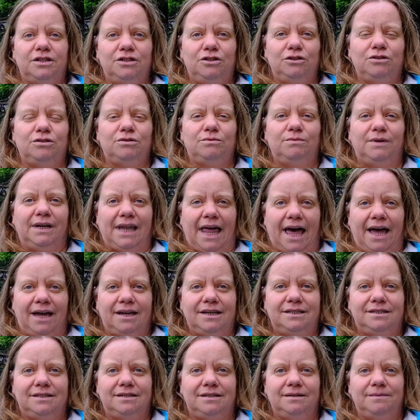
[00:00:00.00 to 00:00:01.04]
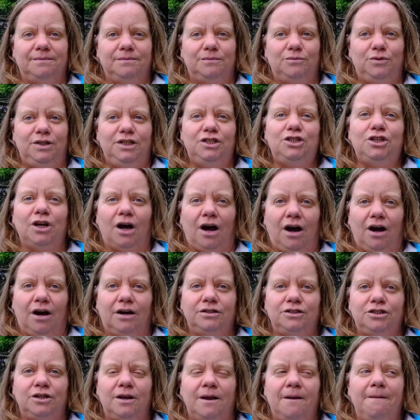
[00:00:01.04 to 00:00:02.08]
just relax,
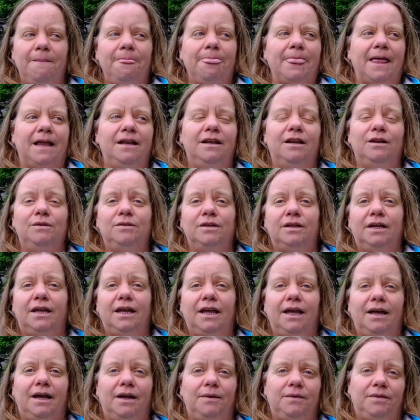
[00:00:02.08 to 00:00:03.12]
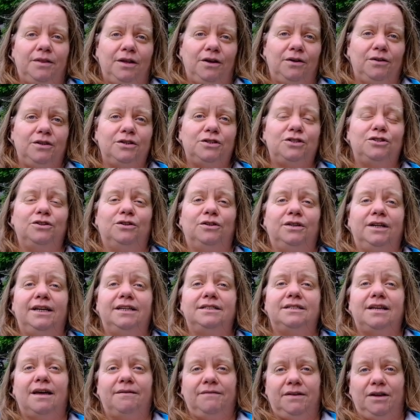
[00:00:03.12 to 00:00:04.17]
recharge and know that the other son
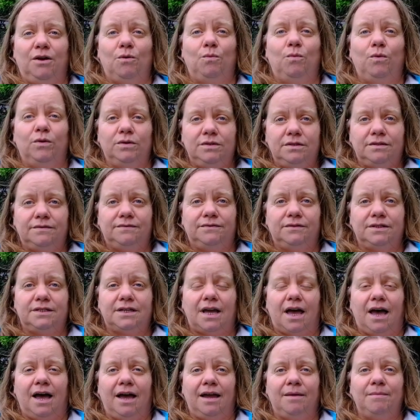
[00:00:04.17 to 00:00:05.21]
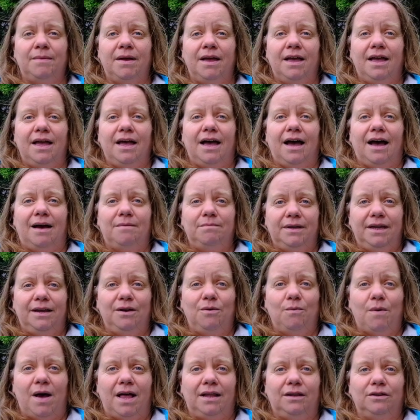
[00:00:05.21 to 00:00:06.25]
is having a wonderful time and
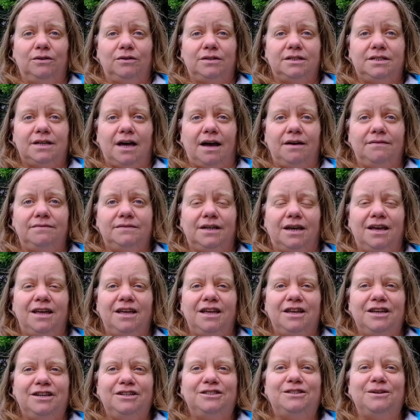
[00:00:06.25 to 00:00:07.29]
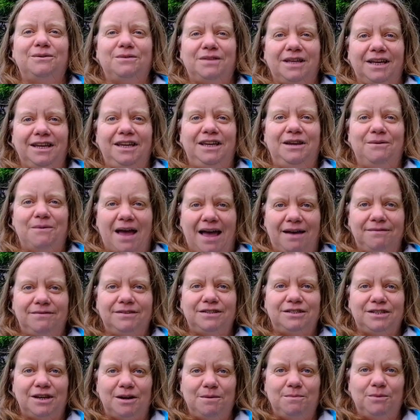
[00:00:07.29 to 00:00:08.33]
being well looked after. So thank you ever
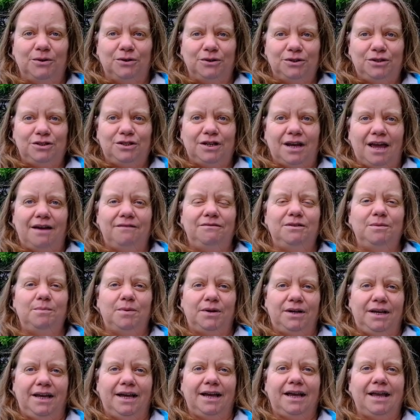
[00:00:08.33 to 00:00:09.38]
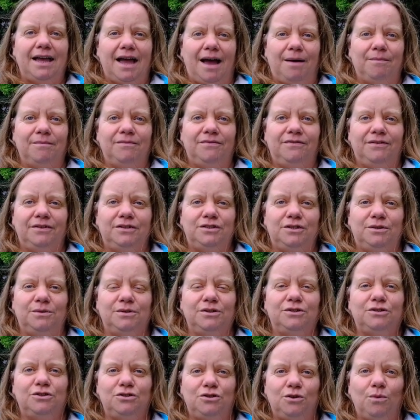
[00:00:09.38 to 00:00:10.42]
so much, everybody at camp, for doing
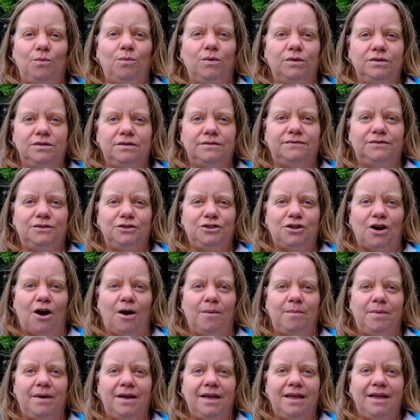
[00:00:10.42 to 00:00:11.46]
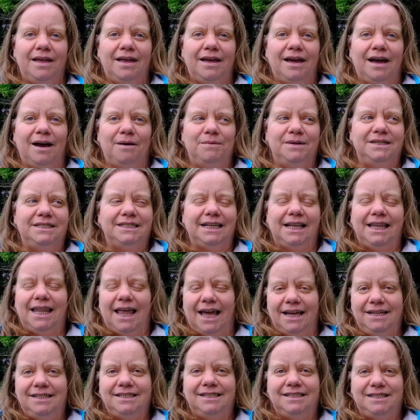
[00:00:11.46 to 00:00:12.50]
such a wonderful job, and we're
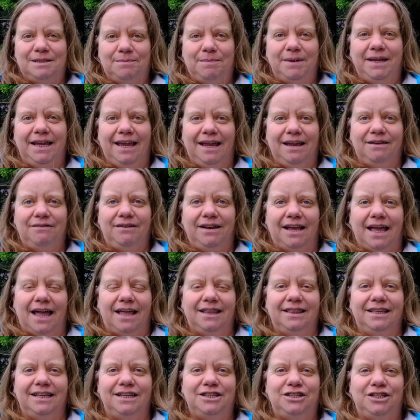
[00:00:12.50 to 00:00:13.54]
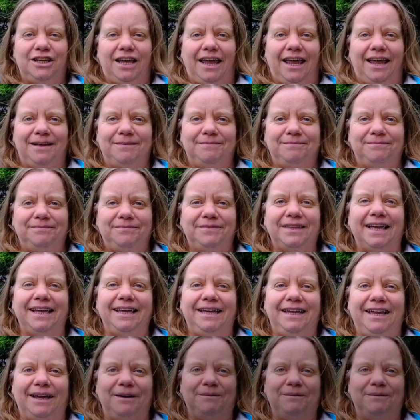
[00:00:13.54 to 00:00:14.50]
delighted to be here again this year. Thank you.